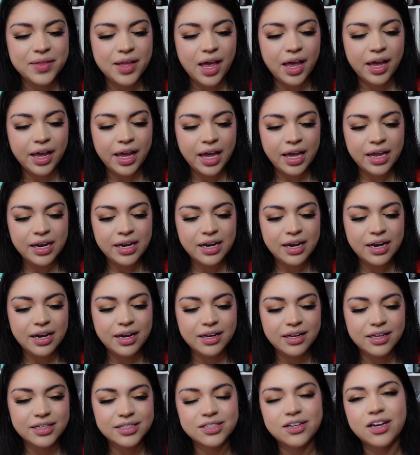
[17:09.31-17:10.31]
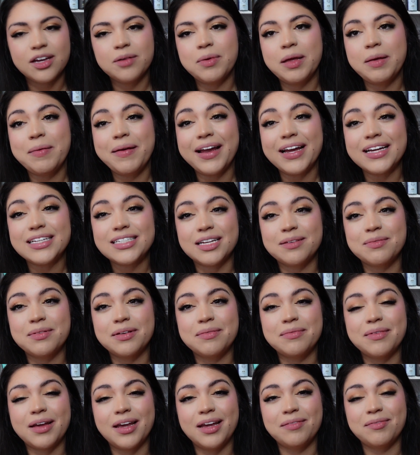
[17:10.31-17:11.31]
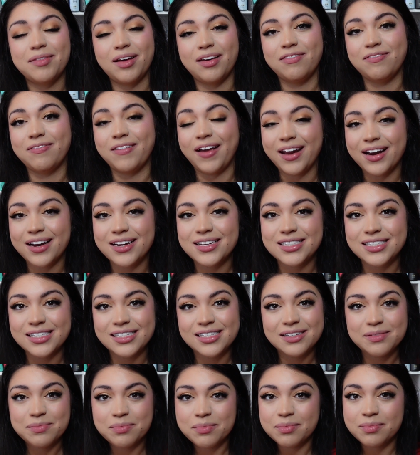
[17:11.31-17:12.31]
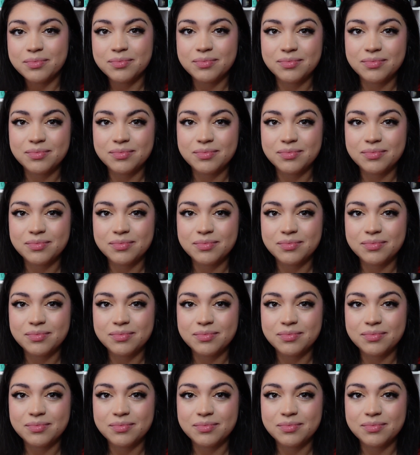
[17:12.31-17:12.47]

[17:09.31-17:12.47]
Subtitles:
Again, this could be because I'm in my fantasy,